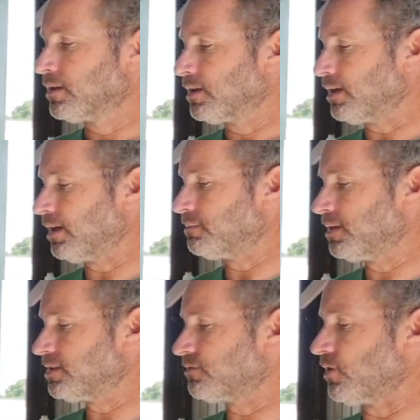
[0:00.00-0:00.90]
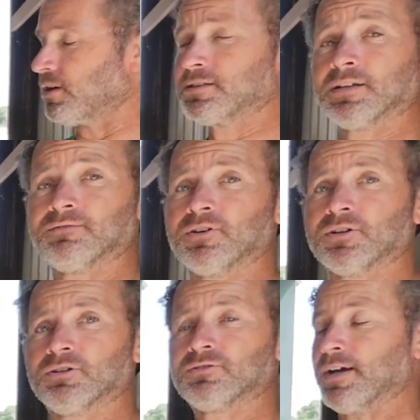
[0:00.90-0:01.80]
As far as that
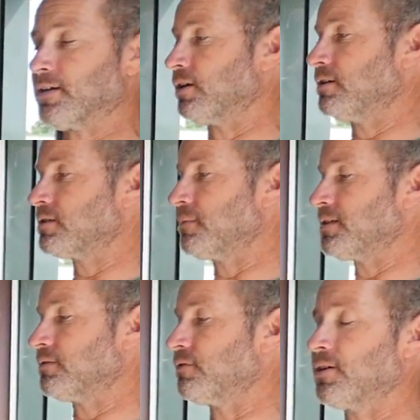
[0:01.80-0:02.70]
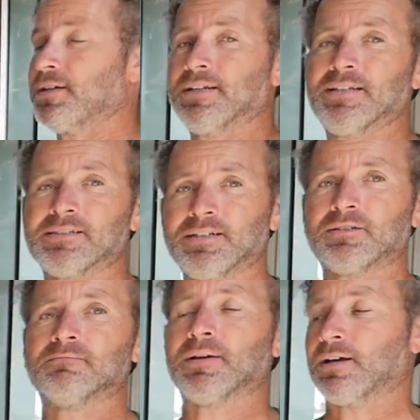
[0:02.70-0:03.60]
Vertigo Trike goes, it makes it very easy
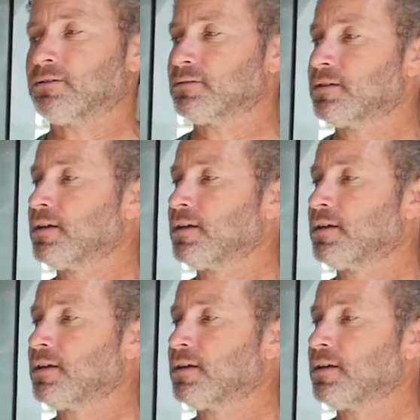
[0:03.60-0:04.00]
to mount,